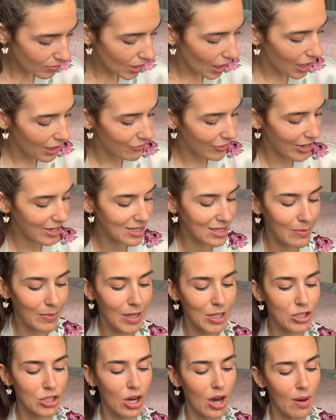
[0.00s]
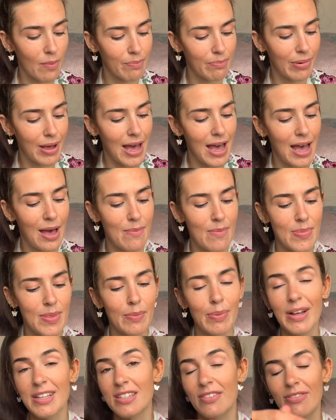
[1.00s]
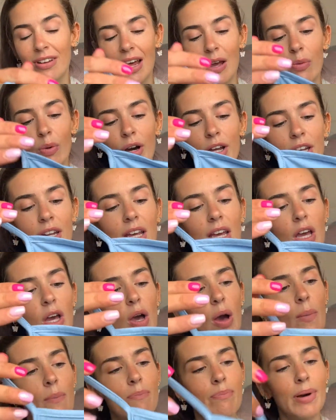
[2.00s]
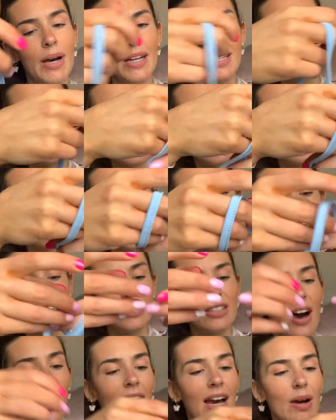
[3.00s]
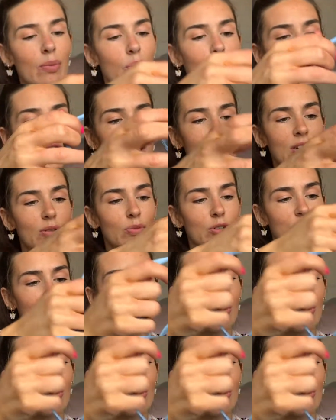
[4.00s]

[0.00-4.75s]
a very similar top, the butterfly one, but in like a tie-up one, which